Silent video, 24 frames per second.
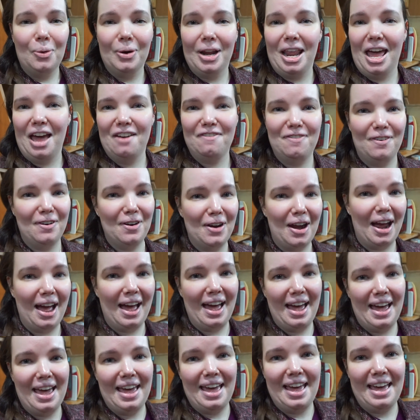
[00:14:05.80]
whatever
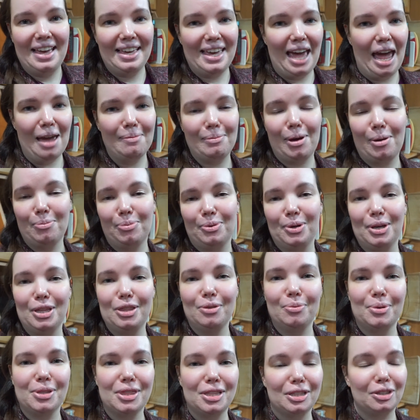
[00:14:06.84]
I came up
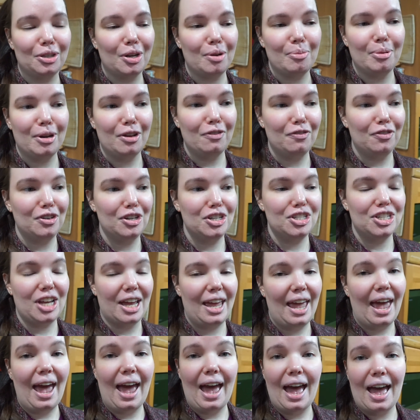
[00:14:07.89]
with, with the little bit of footage I
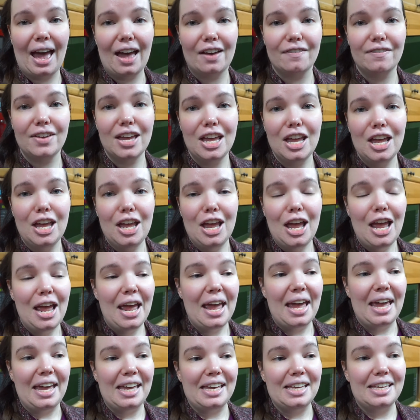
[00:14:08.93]
have,
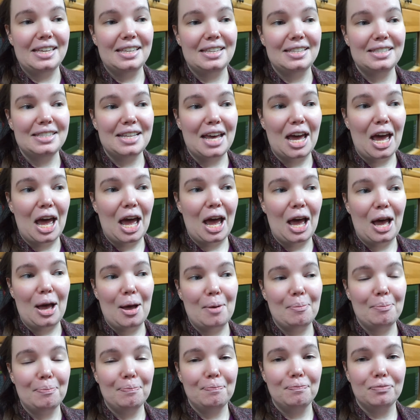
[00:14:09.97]
is
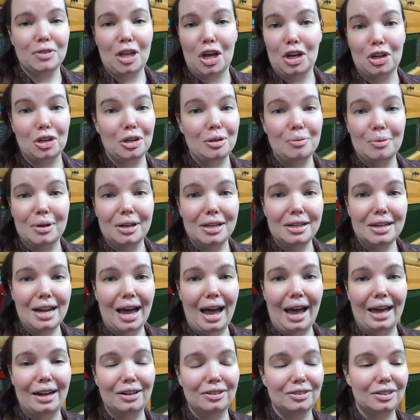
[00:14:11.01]
um, a good one.
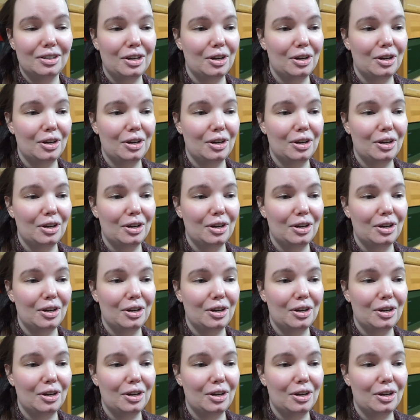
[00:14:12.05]
I don't